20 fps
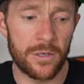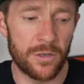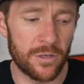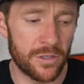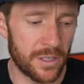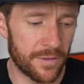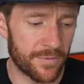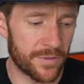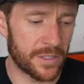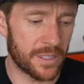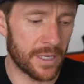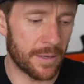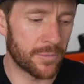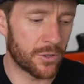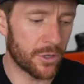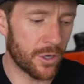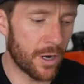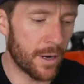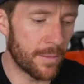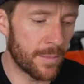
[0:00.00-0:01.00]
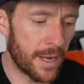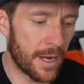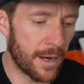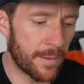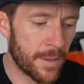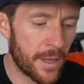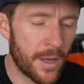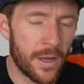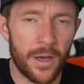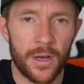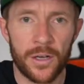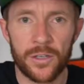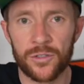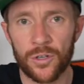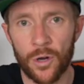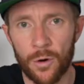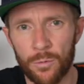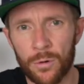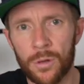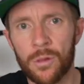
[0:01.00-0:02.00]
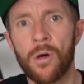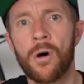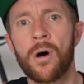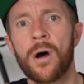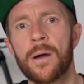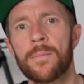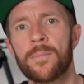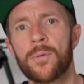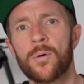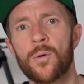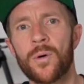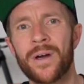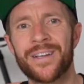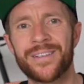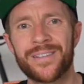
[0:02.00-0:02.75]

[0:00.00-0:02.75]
using for some time now, so reliable. And